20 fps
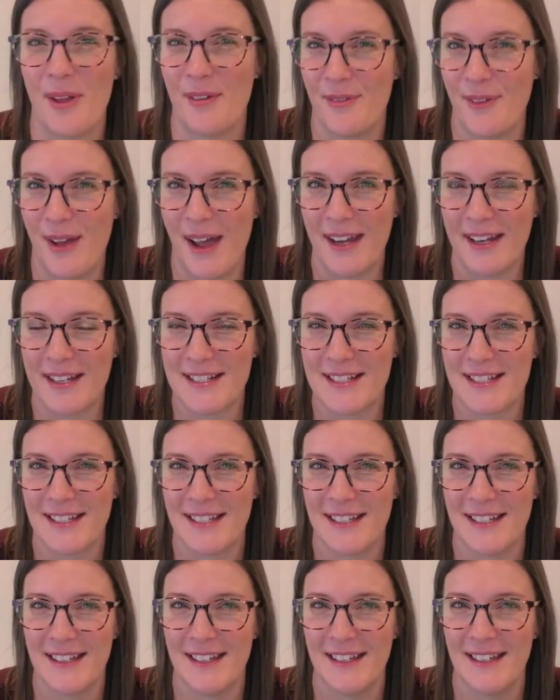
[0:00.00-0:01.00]
effect.
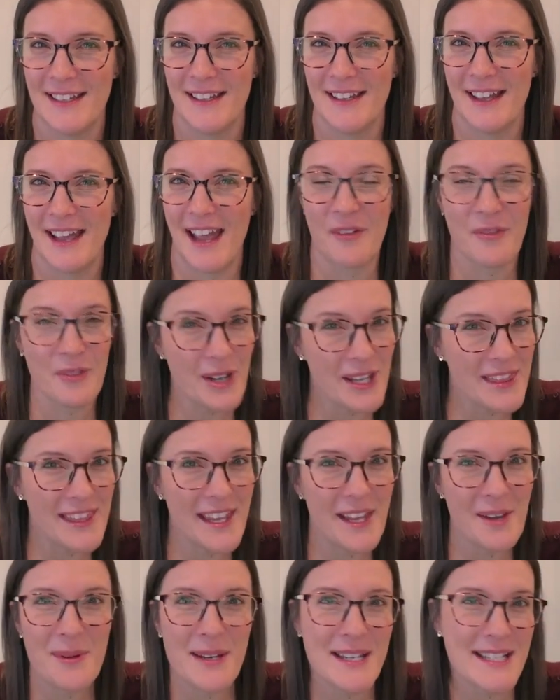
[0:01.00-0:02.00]

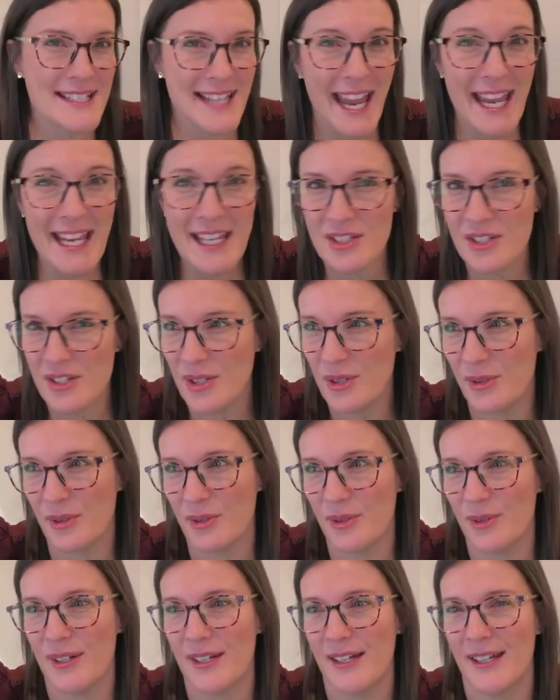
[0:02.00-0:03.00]
Everything we say and
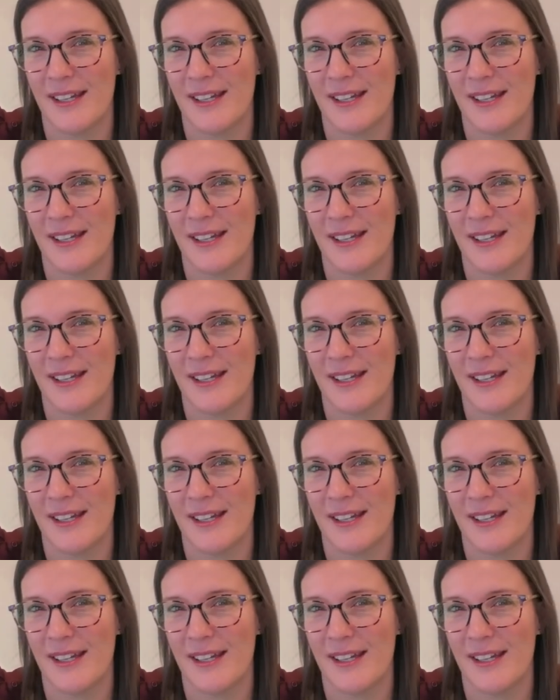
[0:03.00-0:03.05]
do